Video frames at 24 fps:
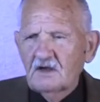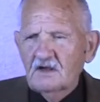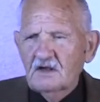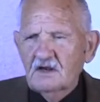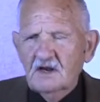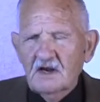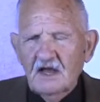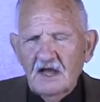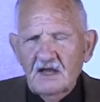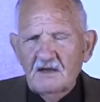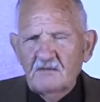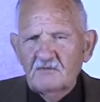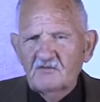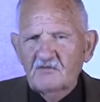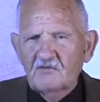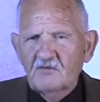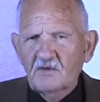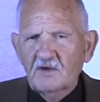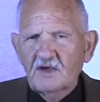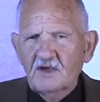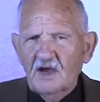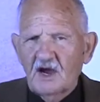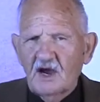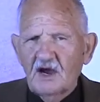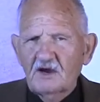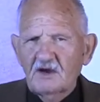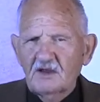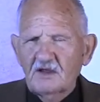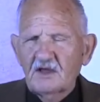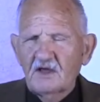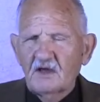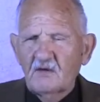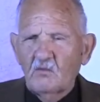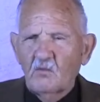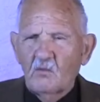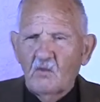claims
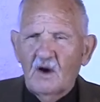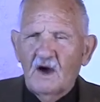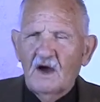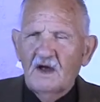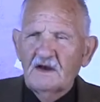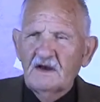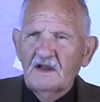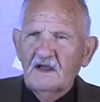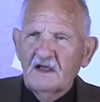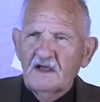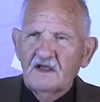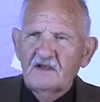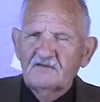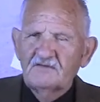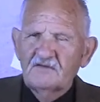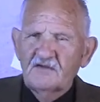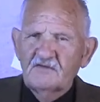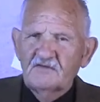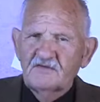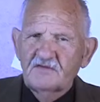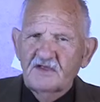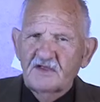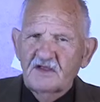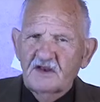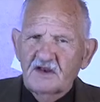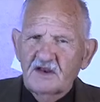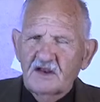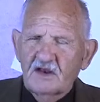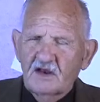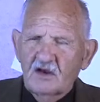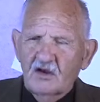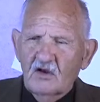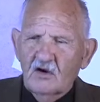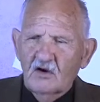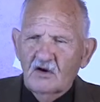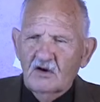regarding it. One is that the
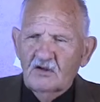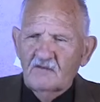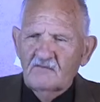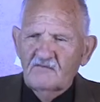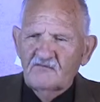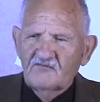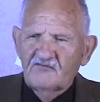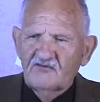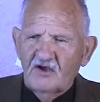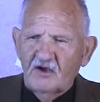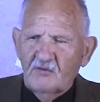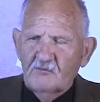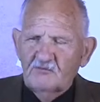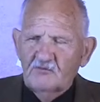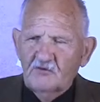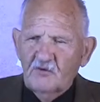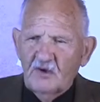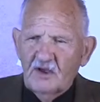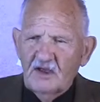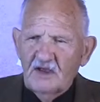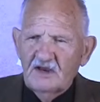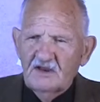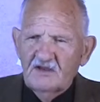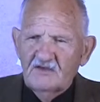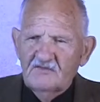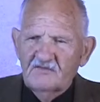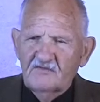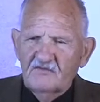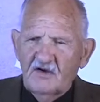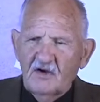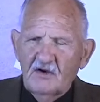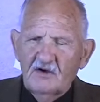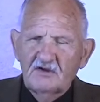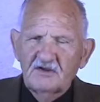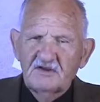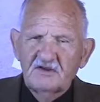little horn of chapter 8 is
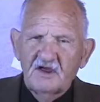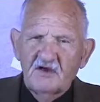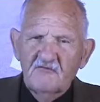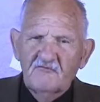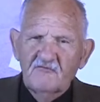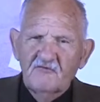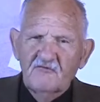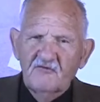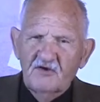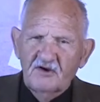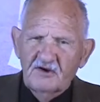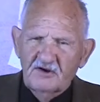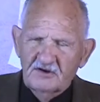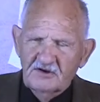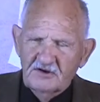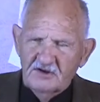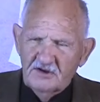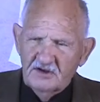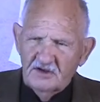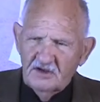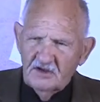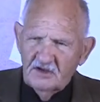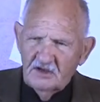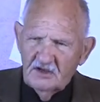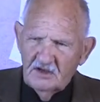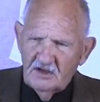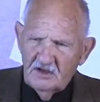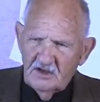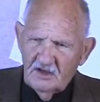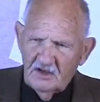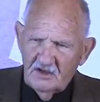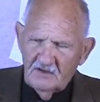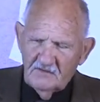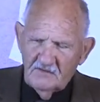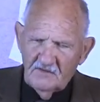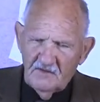very different
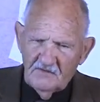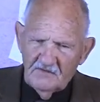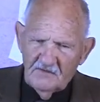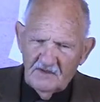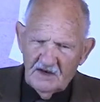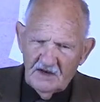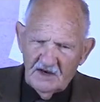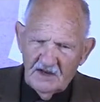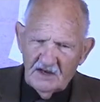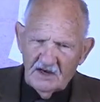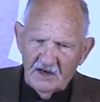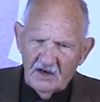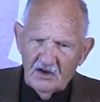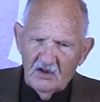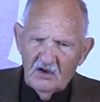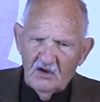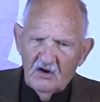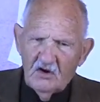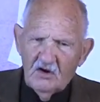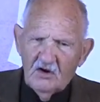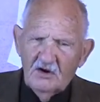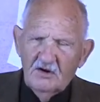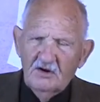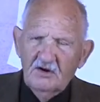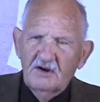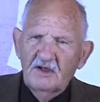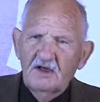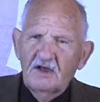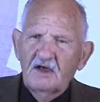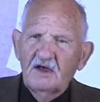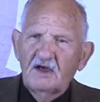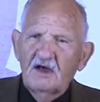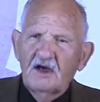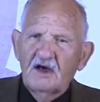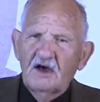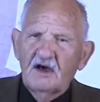than the little horn
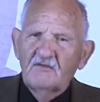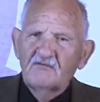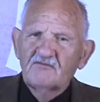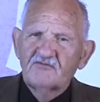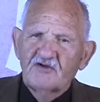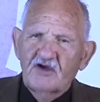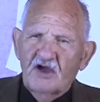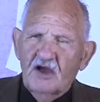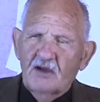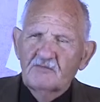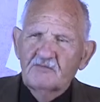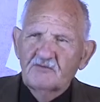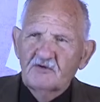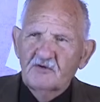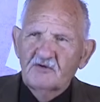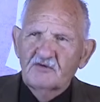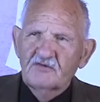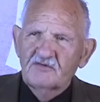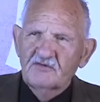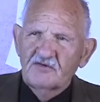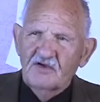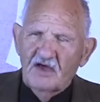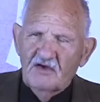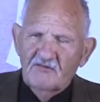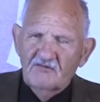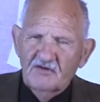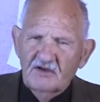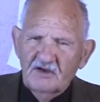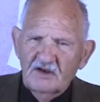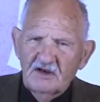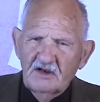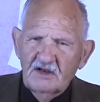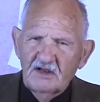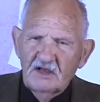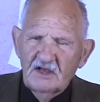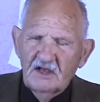of chapter
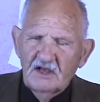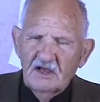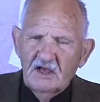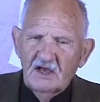7.